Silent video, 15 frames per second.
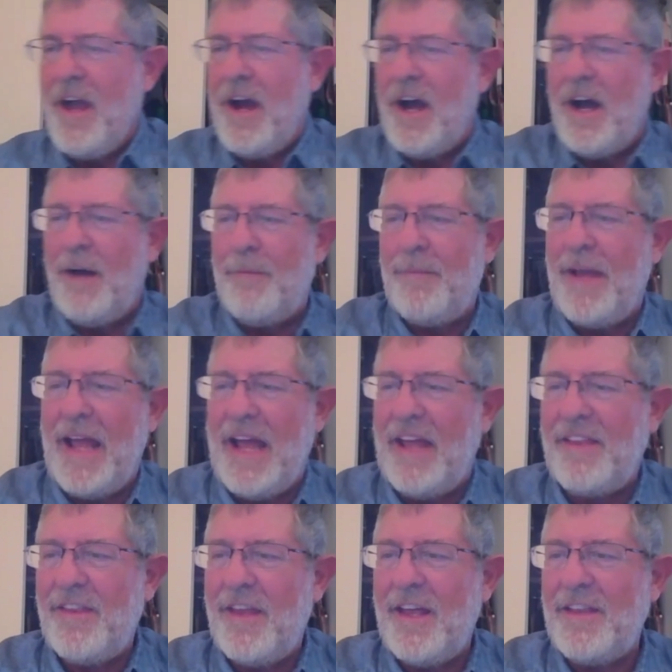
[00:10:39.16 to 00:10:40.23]

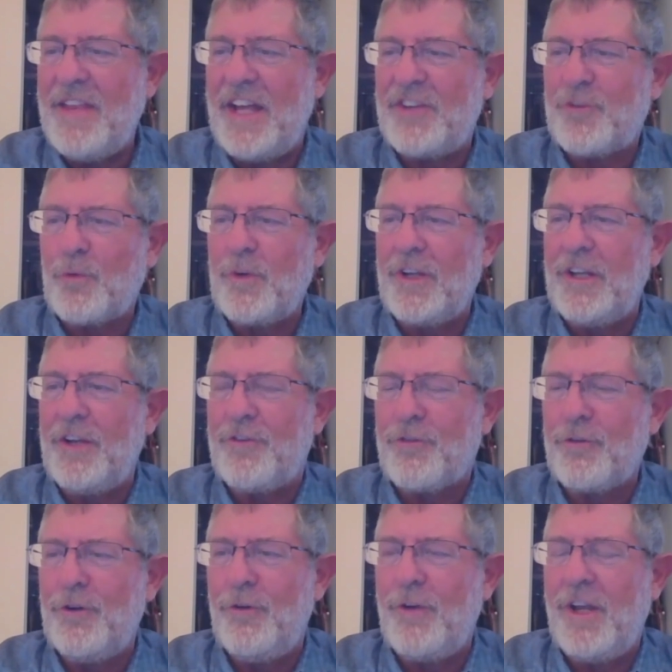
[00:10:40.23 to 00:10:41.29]
And that's really true.